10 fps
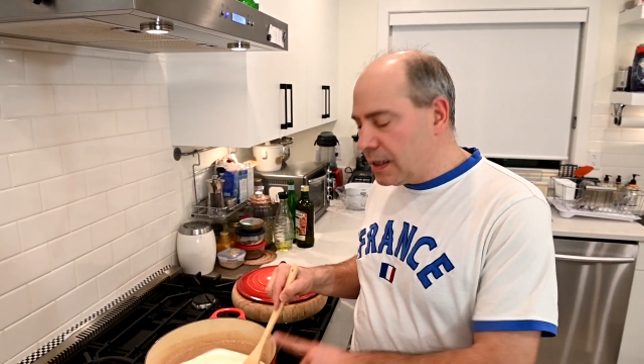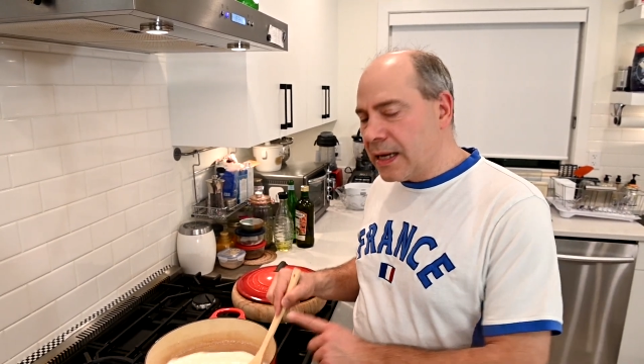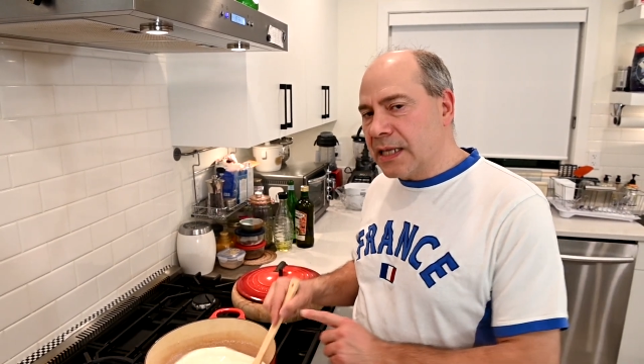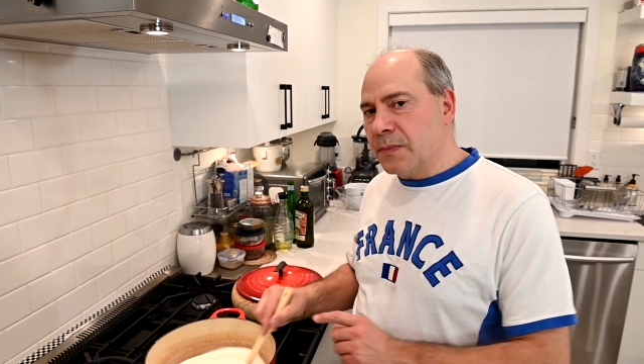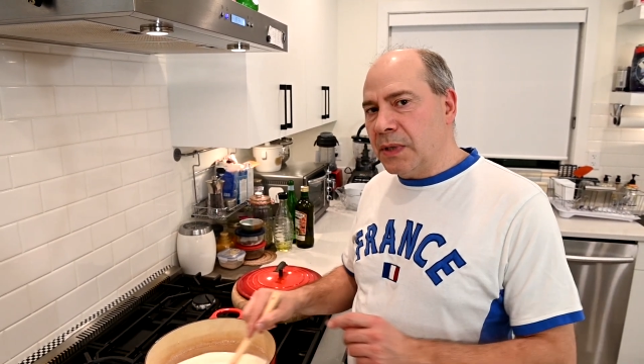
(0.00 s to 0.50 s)

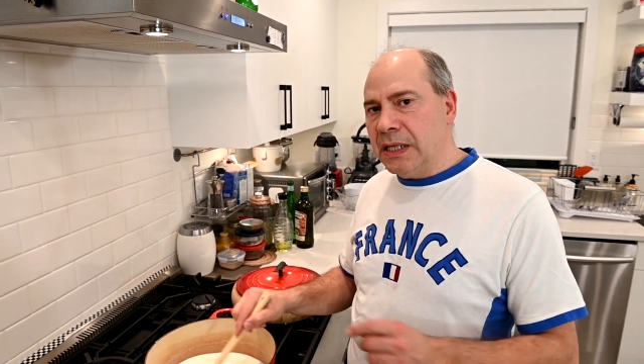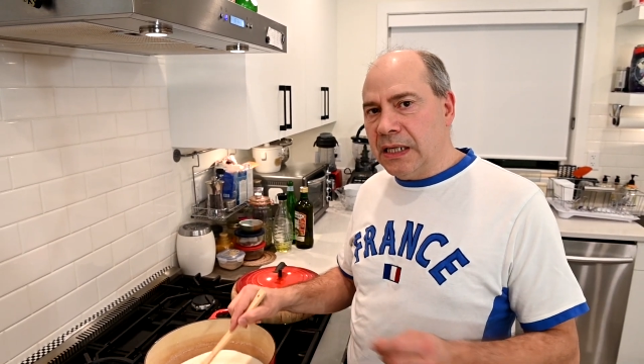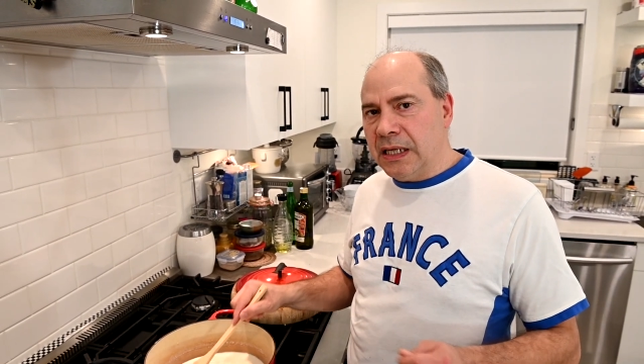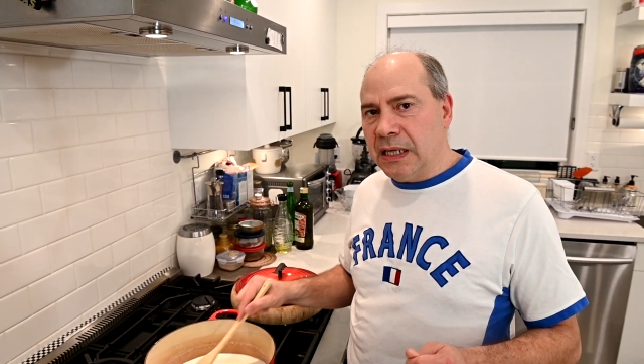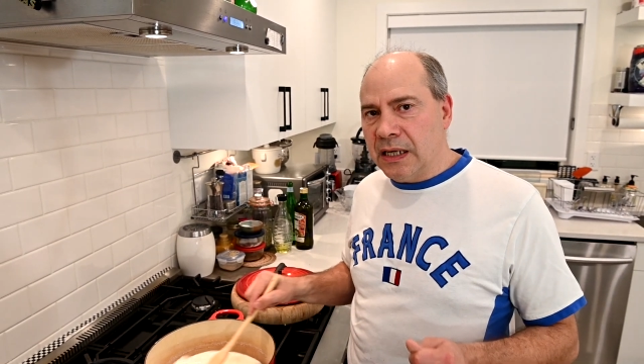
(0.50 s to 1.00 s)
has been
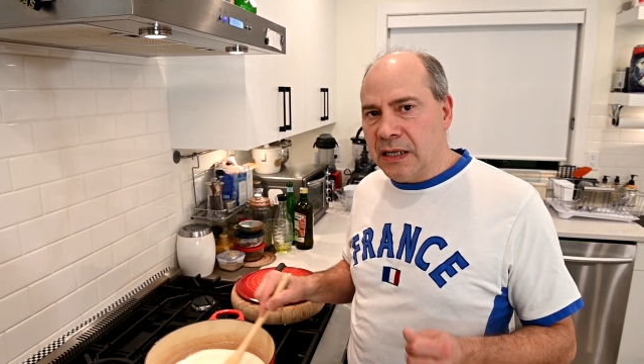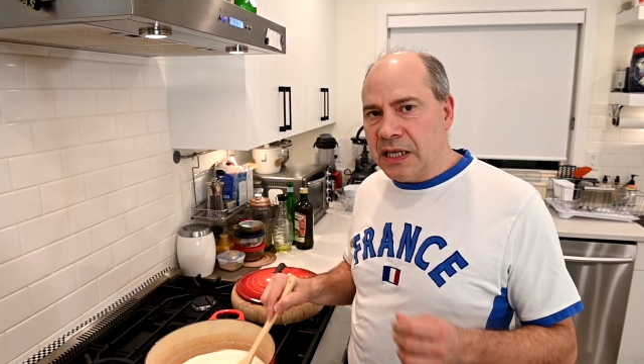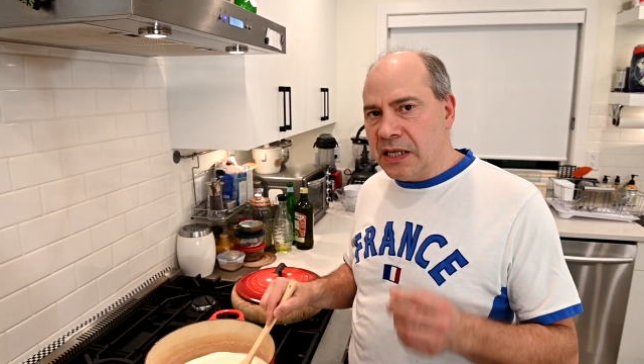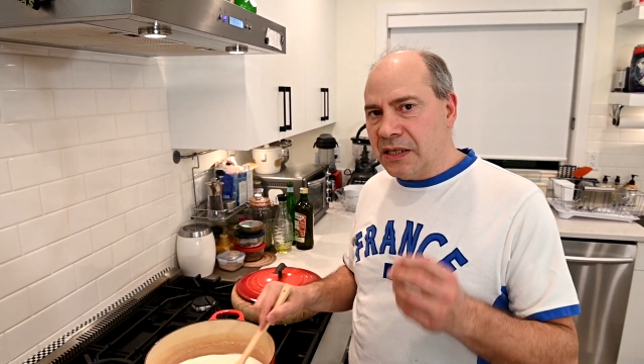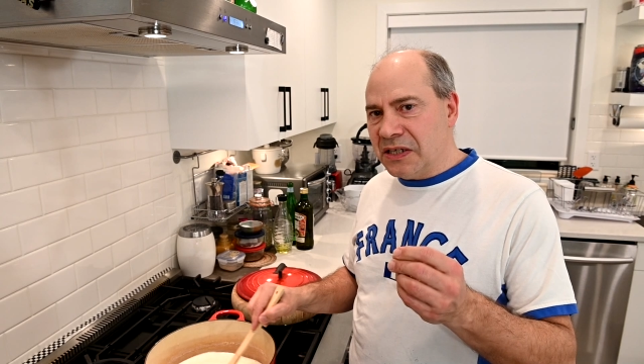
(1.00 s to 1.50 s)

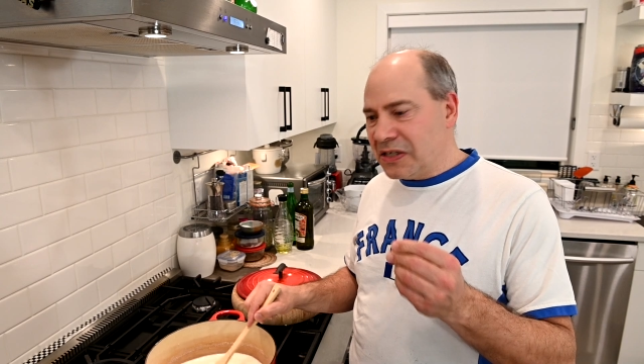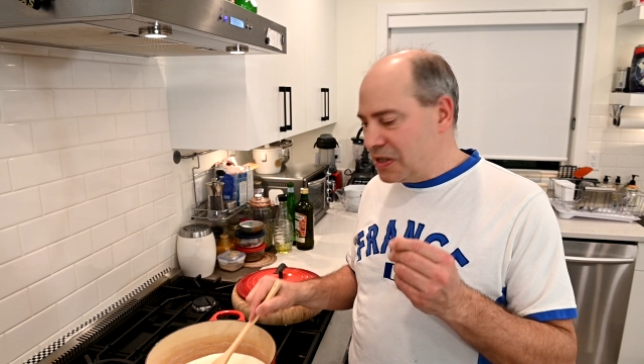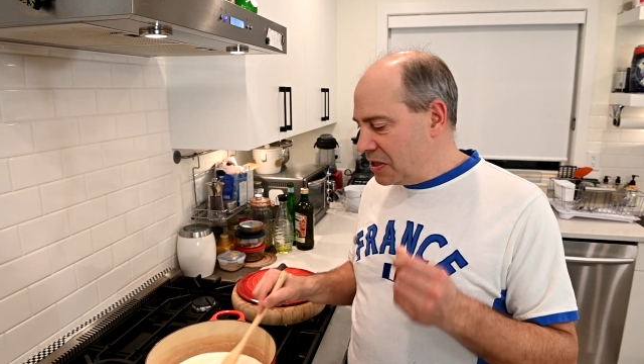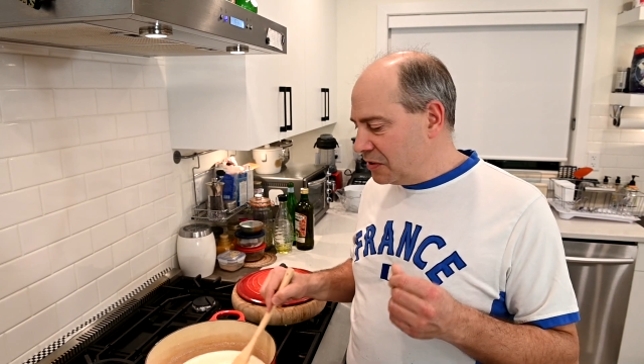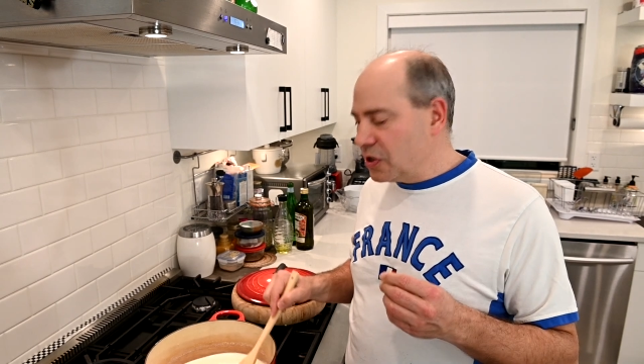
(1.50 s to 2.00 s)

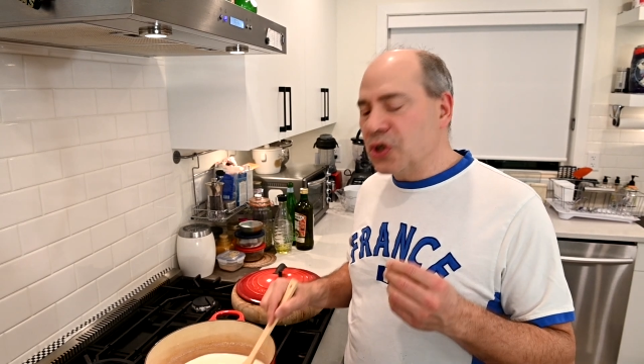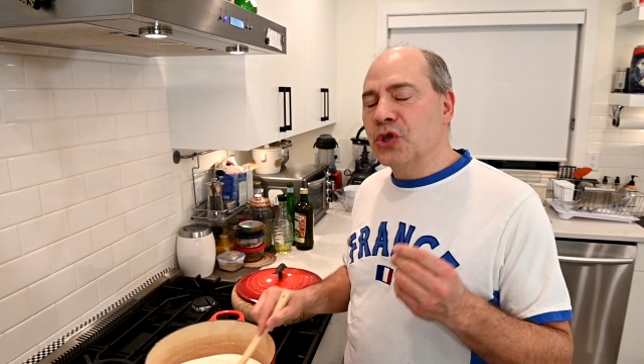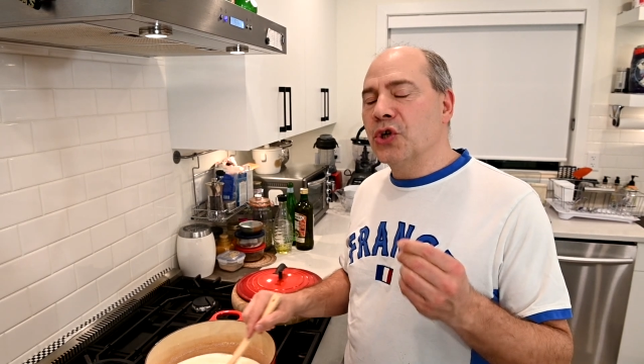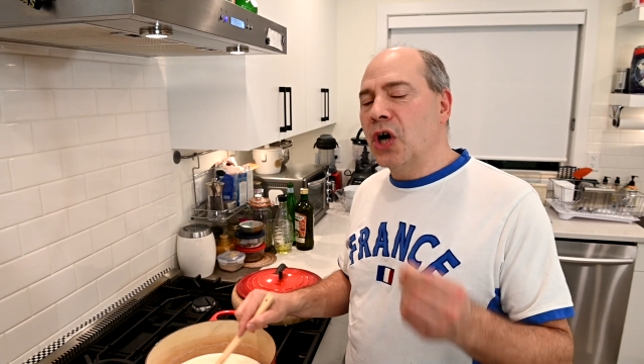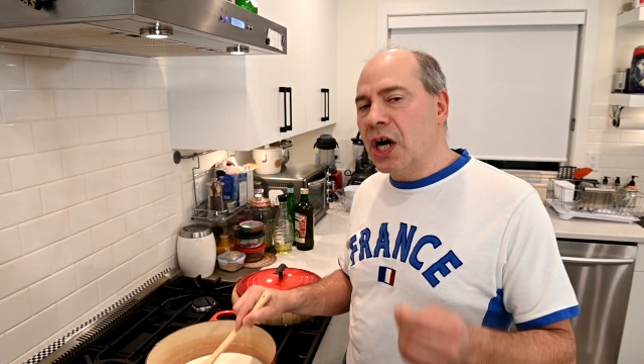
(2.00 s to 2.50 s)
the
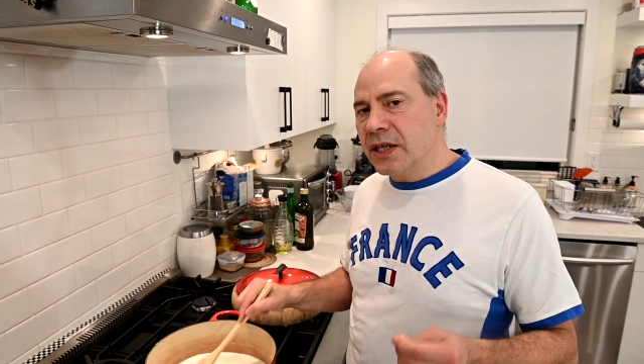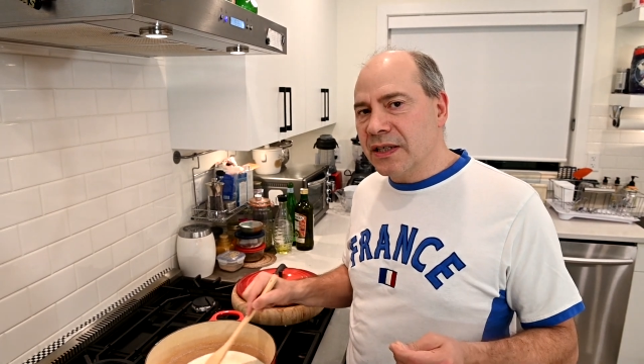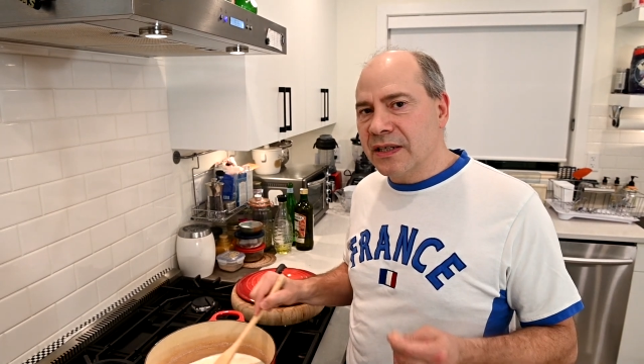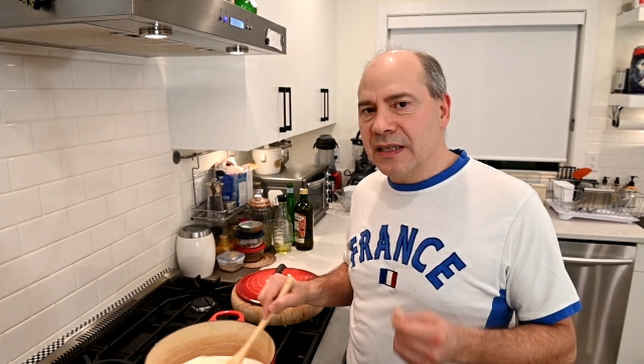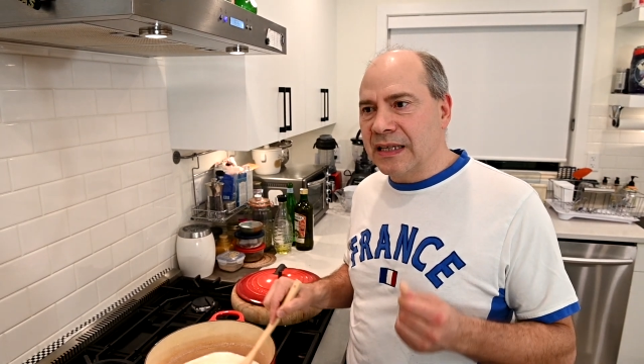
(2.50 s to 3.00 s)

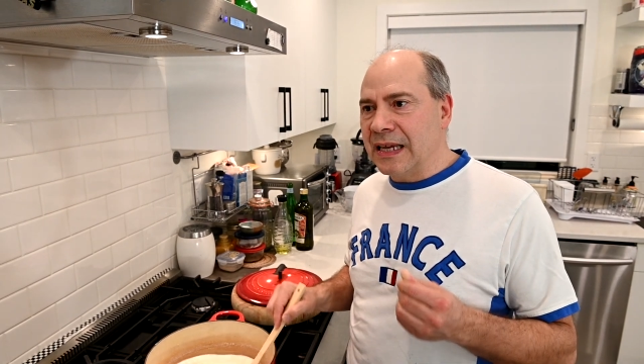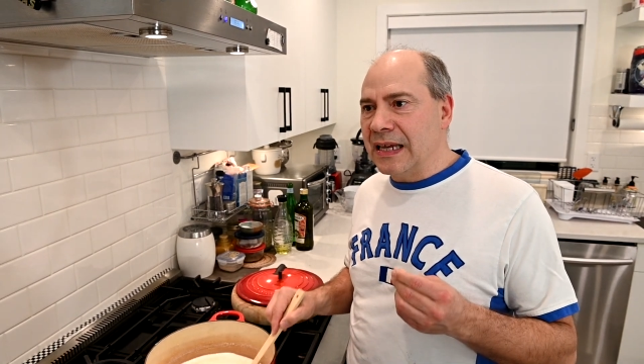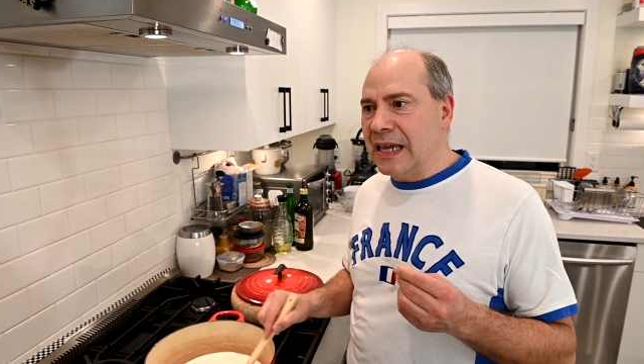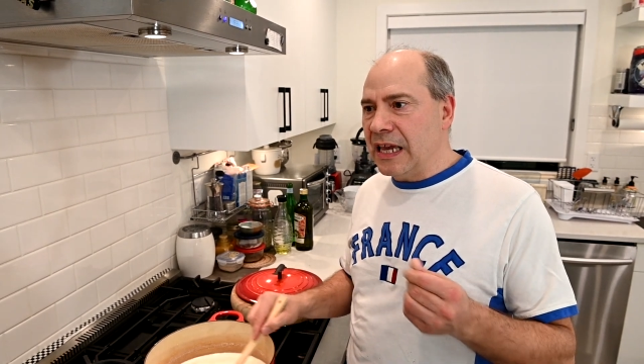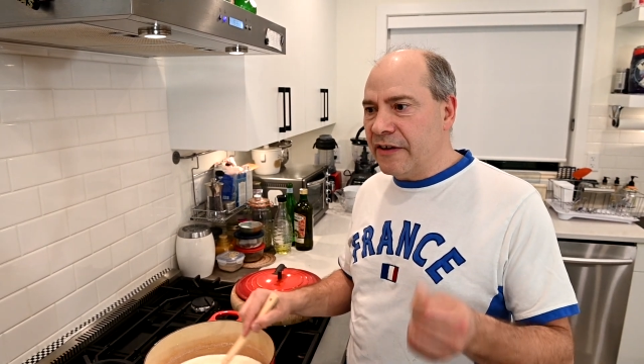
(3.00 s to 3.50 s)
sauce
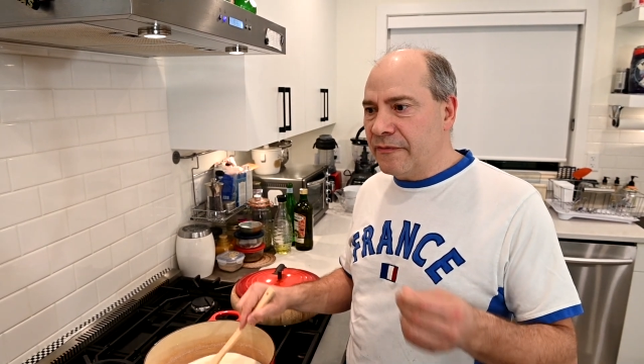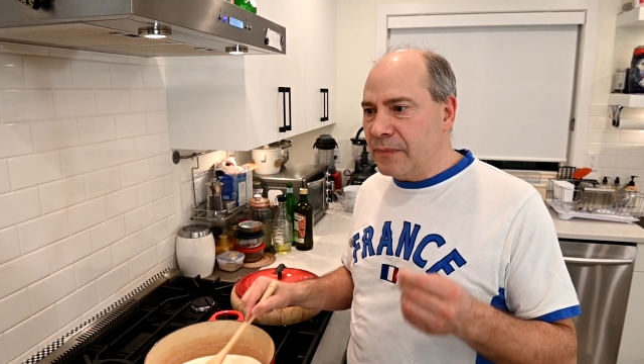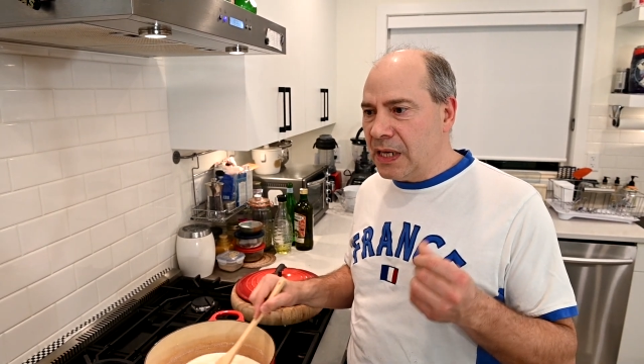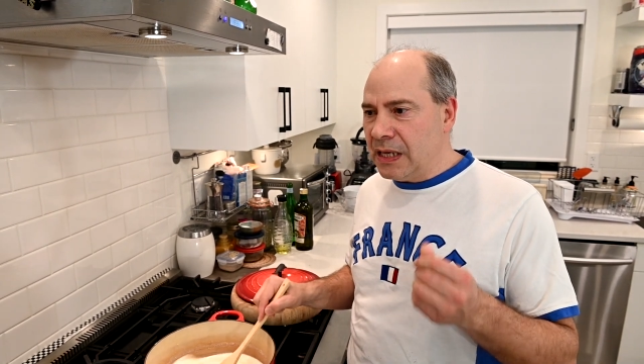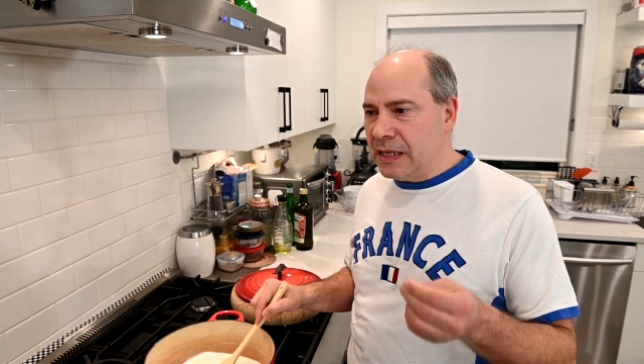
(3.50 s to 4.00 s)
that gave
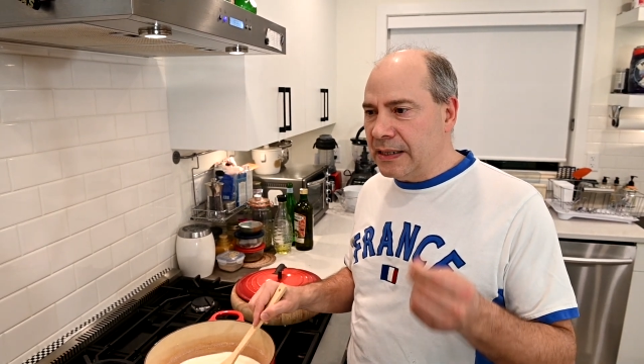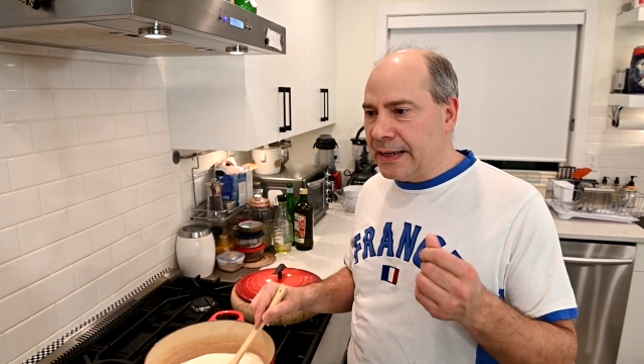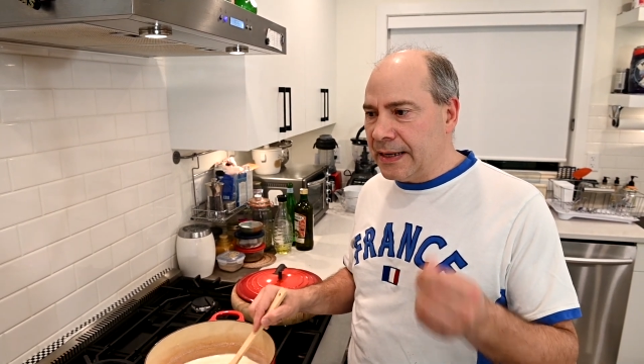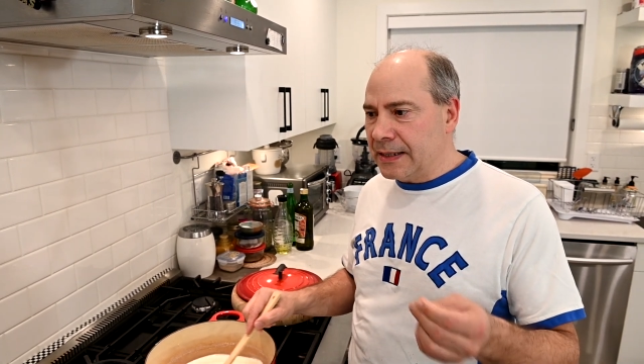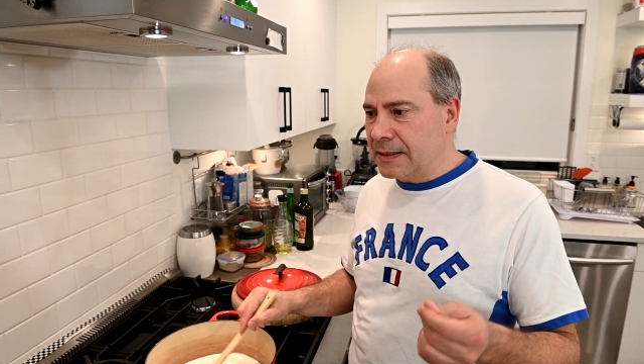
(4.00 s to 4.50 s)
me
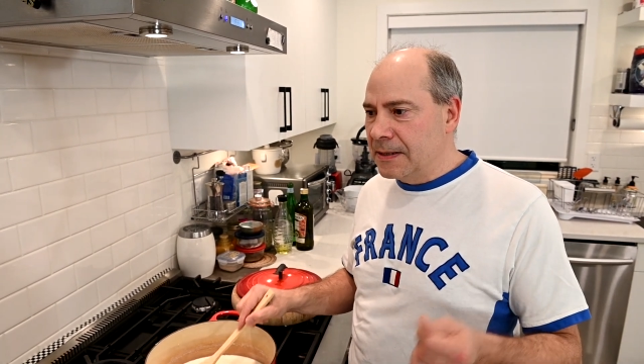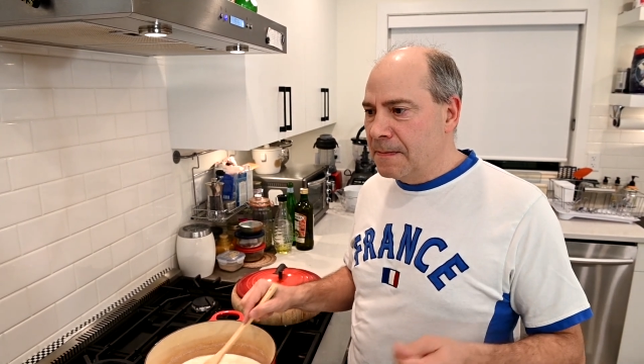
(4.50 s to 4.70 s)
the